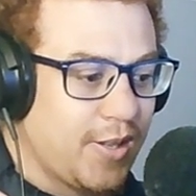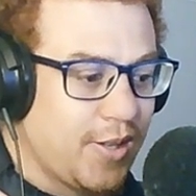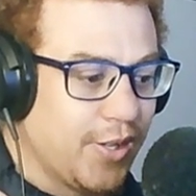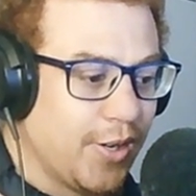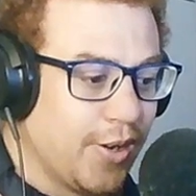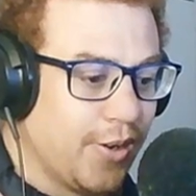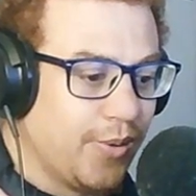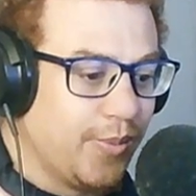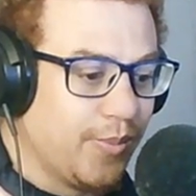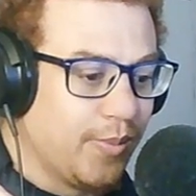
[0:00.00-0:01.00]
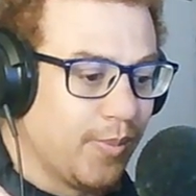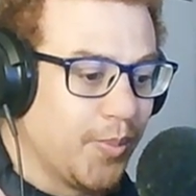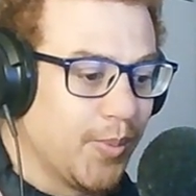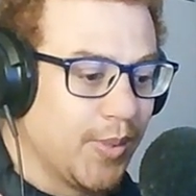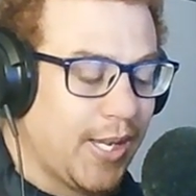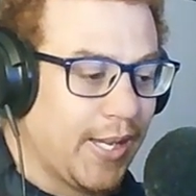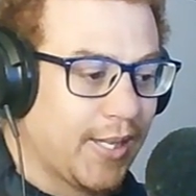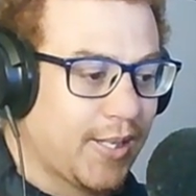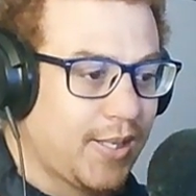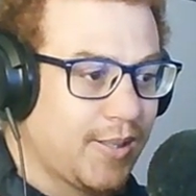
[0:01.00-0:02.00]
you know, were like,
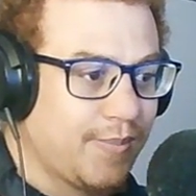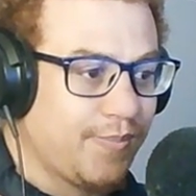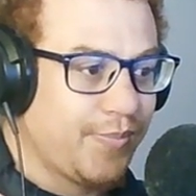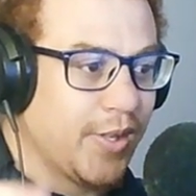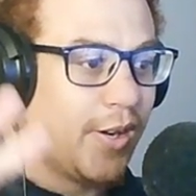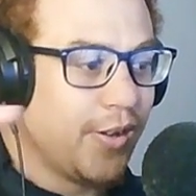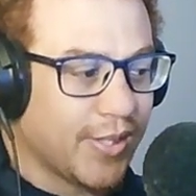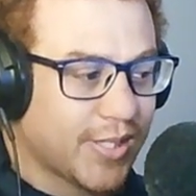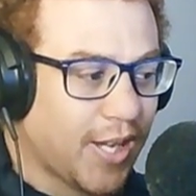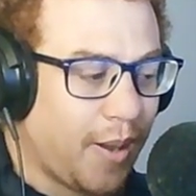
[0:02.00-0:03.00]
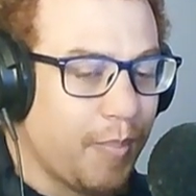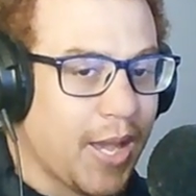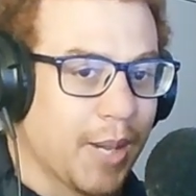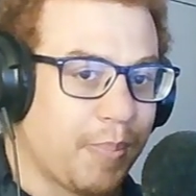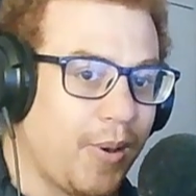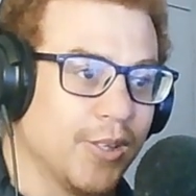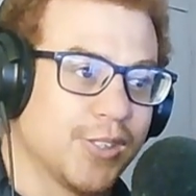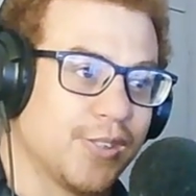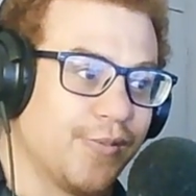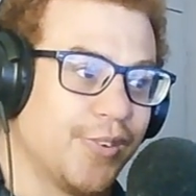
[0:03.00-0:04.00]
you know, the scumbag
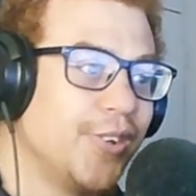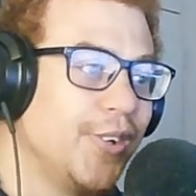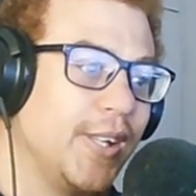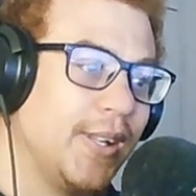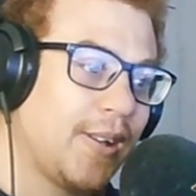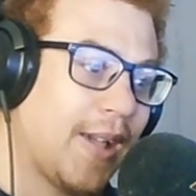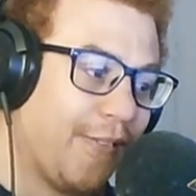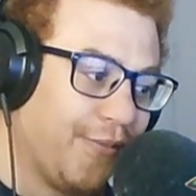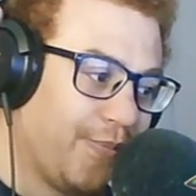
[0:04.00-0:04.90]
parts of Rudy have